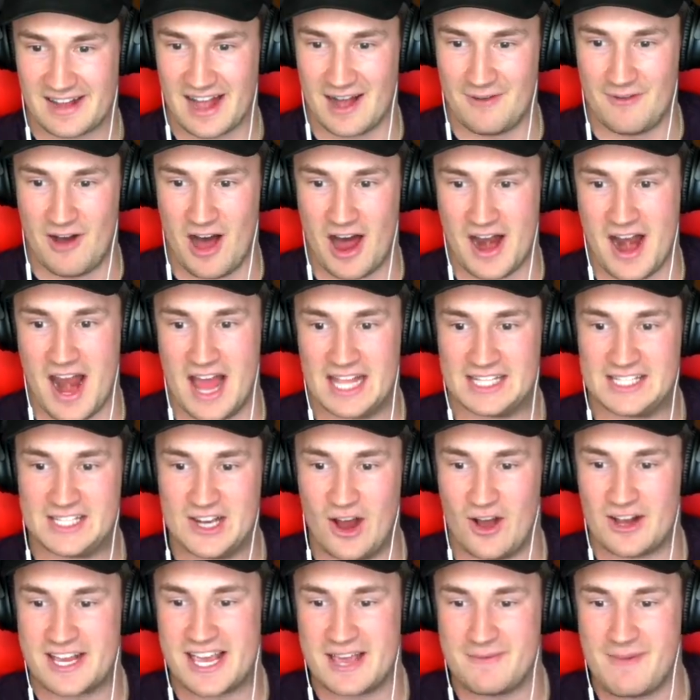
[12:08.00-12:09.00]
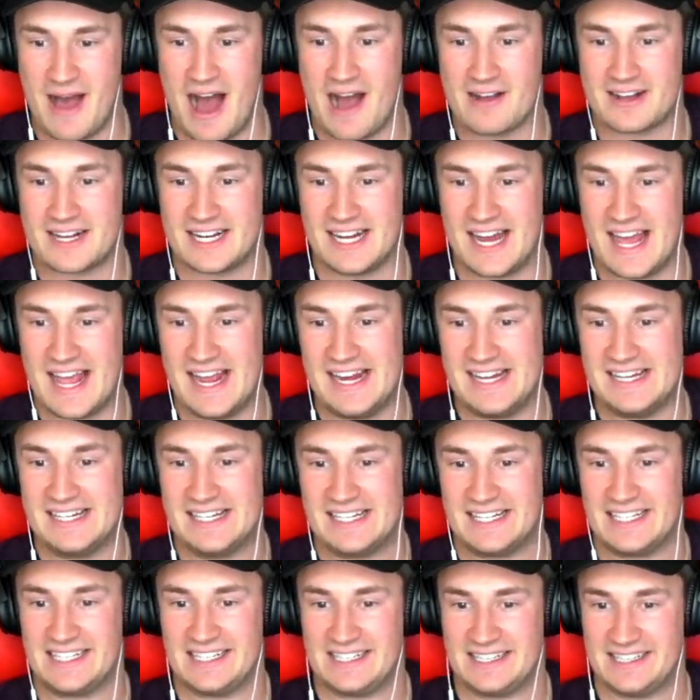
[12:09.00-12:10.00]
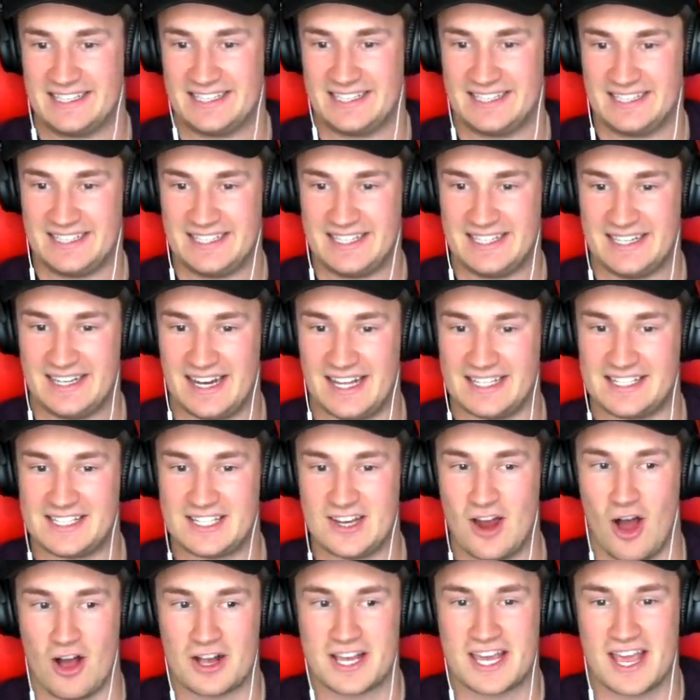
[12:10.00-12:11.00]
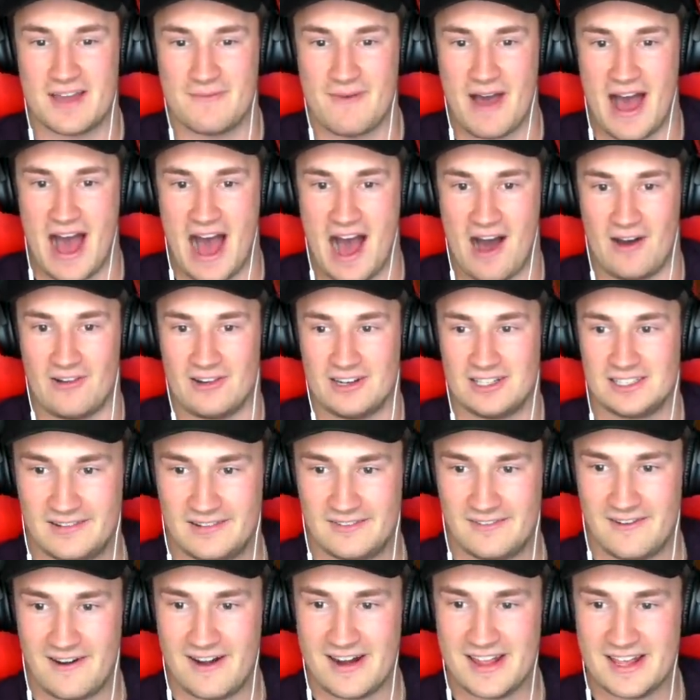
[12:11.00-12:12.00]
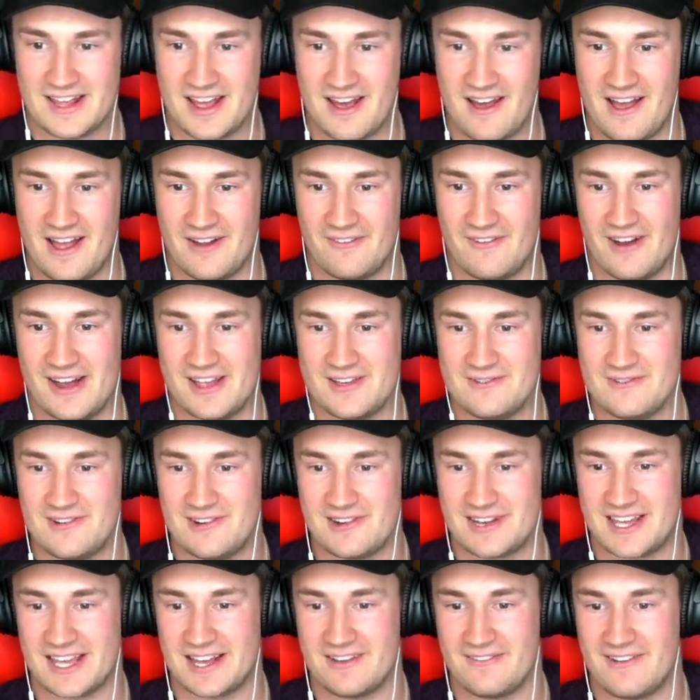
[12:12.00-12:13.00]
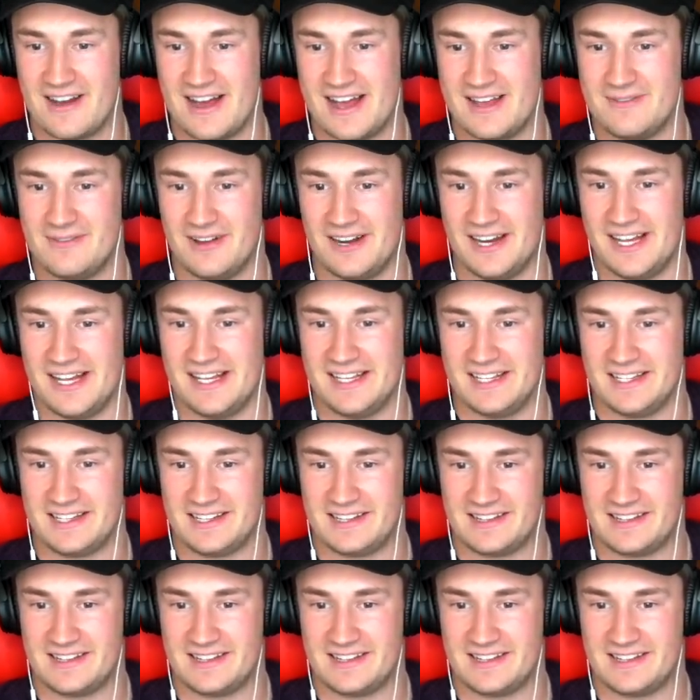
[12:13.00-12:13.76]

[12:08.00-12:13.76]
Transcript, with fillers: Come on. Let's knock him out clean. Let's knock him out. Where are you going? Why are you walking away, buddy?